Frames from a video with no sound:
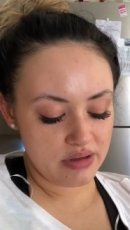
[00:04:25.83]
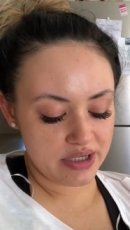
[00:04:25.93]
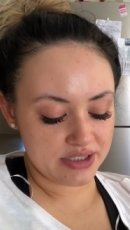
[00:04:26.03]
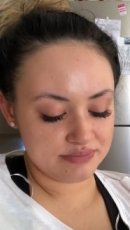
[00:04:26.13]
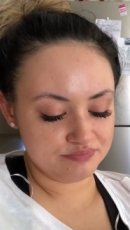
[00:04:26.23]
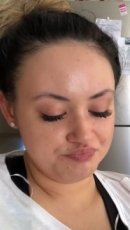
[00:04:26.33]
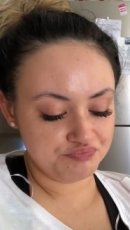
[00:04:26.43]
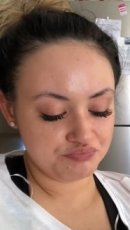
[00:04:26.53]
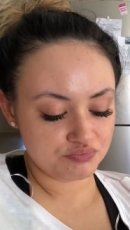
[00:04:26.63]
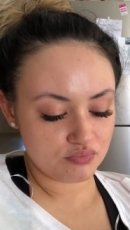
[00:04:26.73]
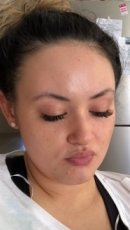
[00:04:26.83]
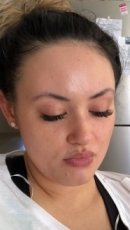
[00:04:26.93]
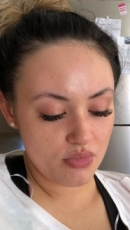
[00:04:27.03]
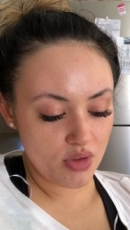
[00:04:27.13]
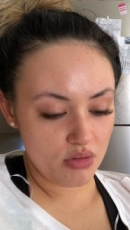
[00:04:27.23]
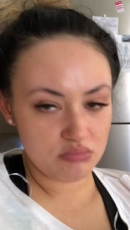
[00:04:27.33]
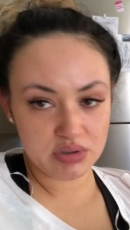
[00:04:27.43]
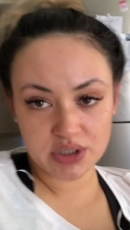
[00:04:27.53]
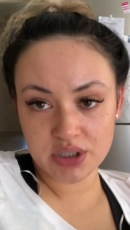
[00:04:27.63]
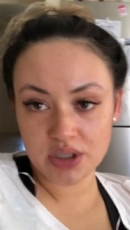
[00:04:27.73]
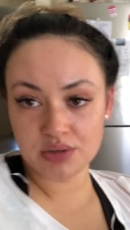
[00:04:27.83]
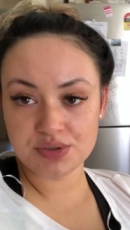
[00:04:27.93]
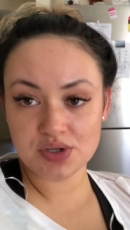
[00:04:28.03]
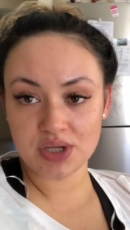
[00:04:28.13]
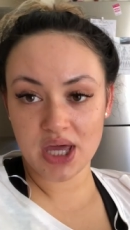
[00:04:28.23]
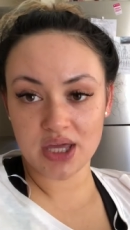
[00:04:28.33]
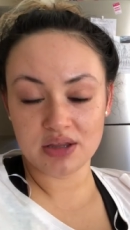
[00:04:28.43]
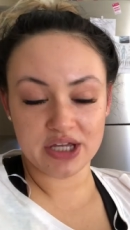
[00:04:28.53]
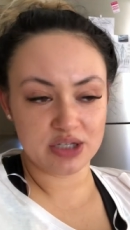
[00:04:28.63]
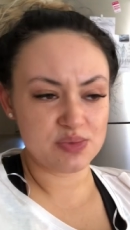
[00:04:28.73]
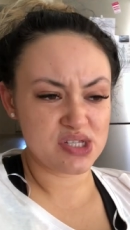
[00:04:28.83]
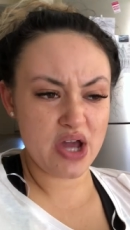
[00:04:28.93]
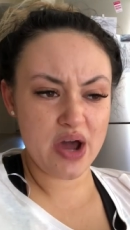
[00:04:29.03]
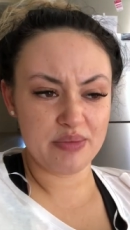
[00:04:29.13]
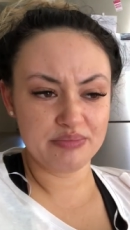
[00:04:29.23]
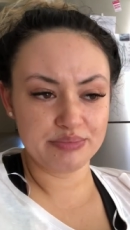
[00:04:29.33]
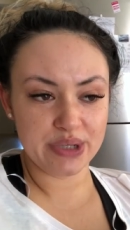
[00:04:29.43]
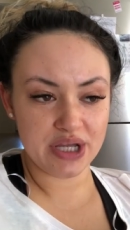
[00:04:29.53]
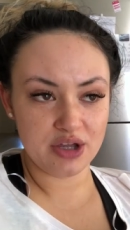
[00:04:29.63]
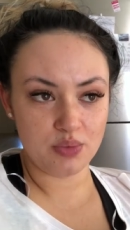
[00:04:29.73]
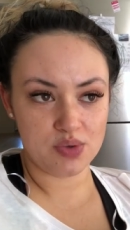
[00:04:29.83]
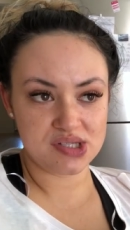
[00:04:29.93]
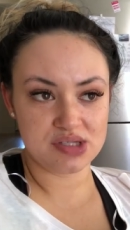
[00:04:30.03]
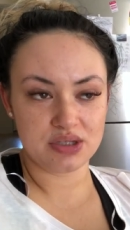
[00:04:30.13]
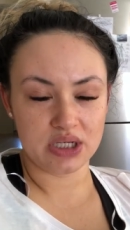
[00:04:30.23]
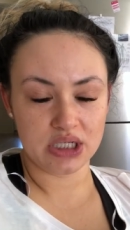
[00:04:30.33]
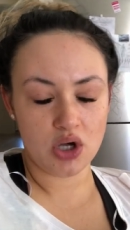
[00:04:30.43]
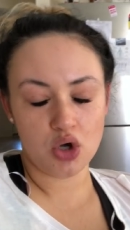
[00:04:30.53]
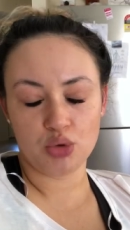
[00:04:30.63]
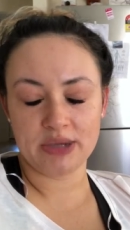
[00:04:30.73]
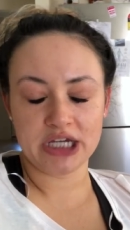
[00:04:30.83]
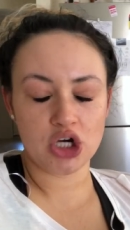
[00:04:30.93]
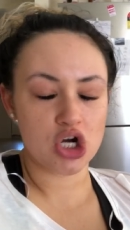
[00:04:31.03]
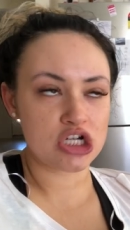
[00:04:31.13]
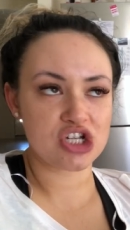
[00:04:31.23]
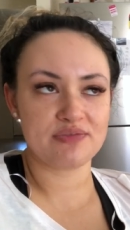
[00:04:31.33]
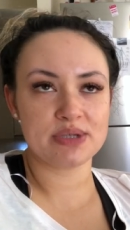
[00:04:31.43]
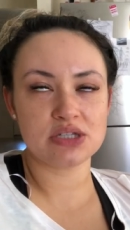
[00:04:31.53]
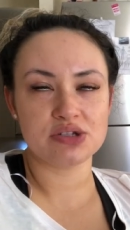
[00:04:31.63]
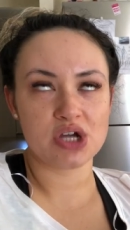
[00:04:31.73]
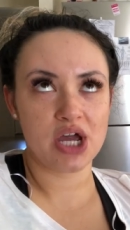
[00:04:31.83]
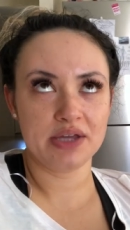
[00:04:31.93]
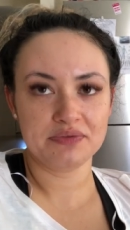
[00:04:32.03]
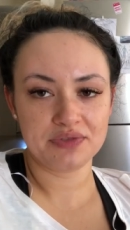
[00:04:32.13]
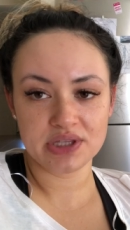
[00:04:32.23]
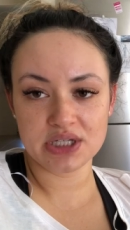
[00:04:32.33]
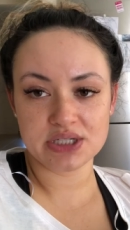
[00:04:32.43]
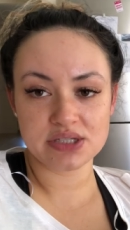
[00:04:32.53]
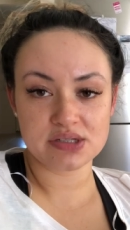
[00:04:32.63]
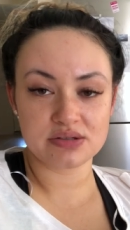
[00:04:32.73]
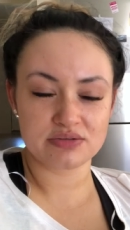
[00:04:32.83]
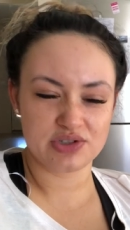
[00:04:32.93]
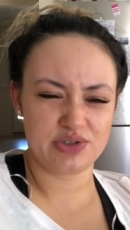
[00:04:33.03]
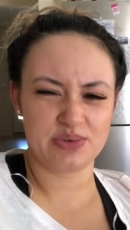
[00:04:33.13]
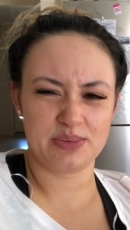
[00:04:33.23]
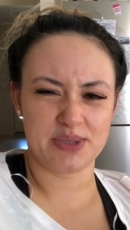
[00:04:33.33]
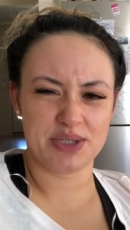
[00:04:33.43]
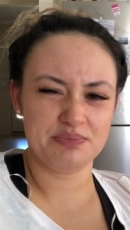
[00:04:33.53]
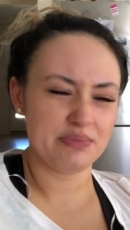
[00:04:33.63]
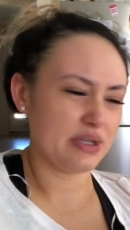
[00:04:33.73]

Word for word: Um, but it was okay. Like, it was yum, but it wasn't like, oh my gosh, I've been dying for this. Do you know what I mean?